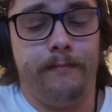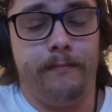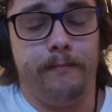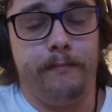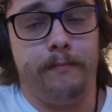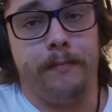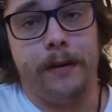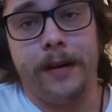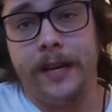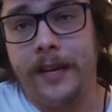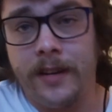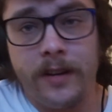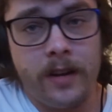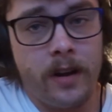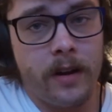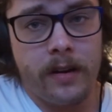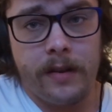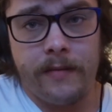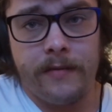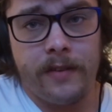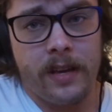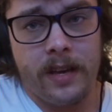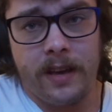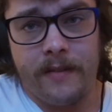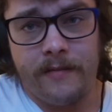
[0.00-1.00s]
But you're not
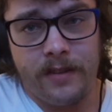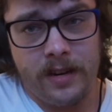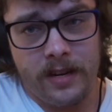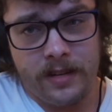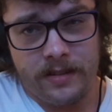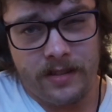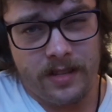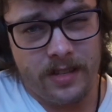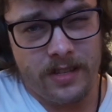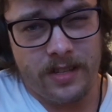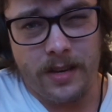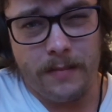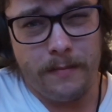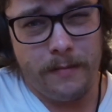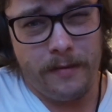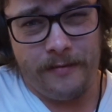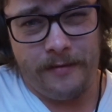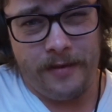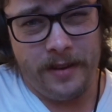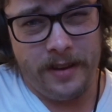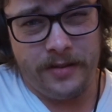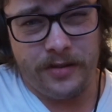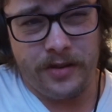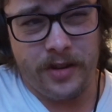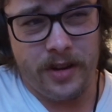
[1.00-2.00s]
even giving us the simple
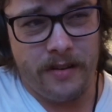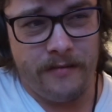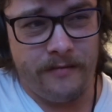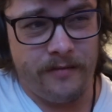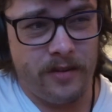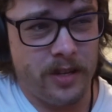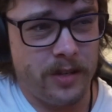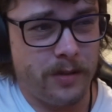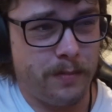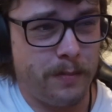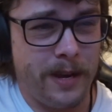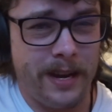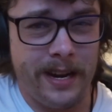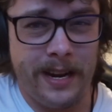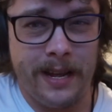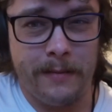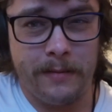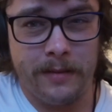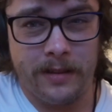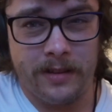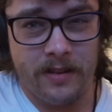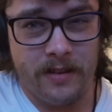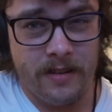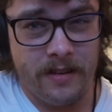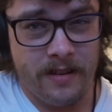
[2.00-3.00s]
feature of just being
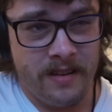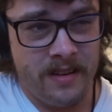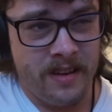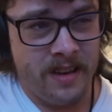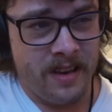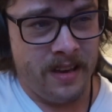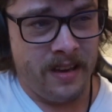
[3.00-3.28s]
able to